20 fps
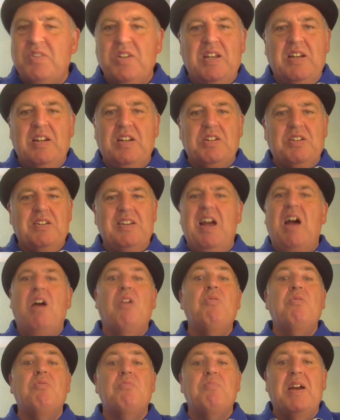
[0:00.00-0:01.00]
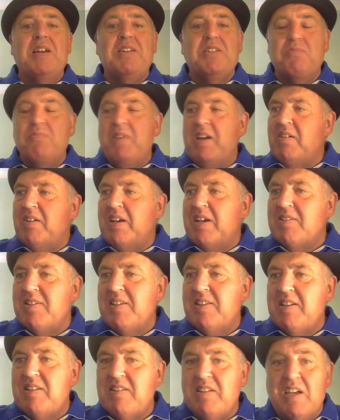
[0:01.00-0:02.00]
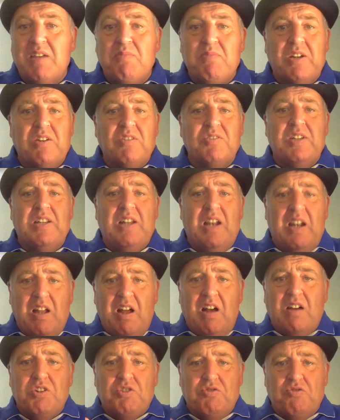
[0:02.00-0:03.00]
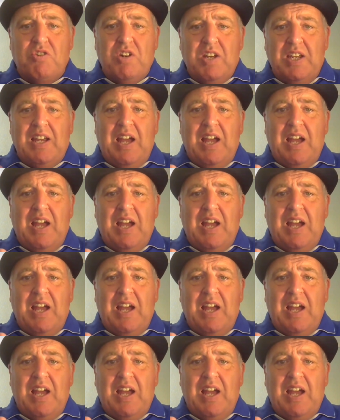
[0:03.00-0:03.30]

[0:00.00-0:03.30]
English. No, Mason Mount gets in the team because in the last 3